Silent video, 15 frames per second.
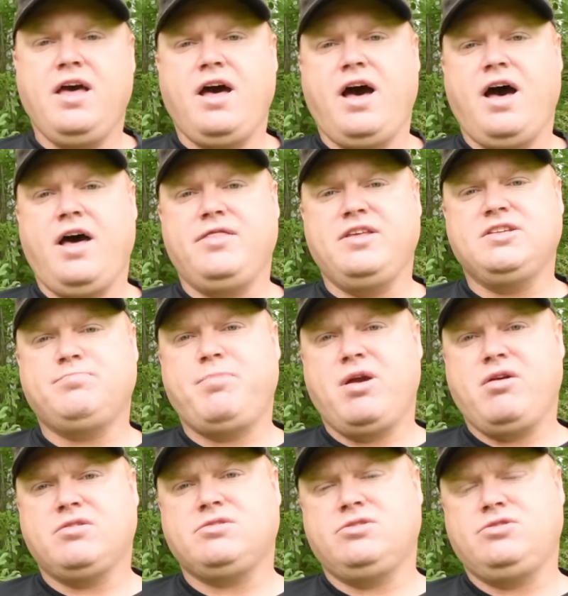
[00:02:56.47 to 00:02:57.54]
Uh, these
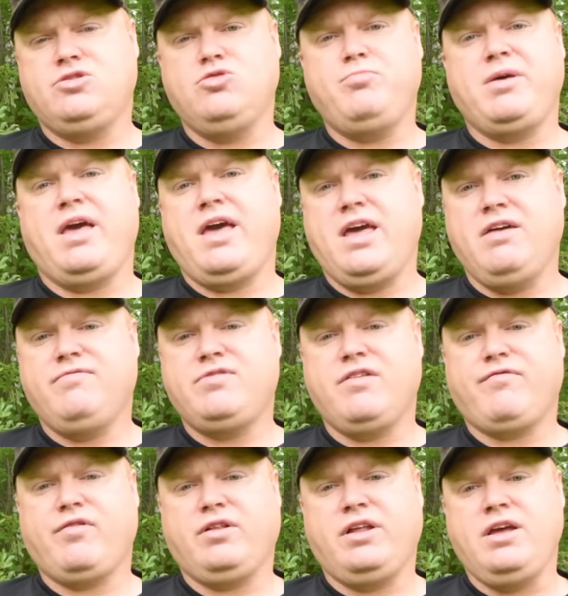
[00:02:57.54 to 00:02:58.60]
bears do behave
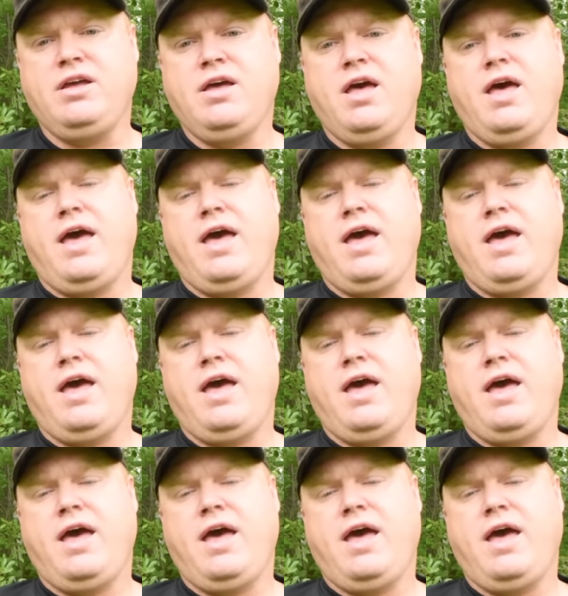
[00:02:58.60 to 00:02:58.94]
differently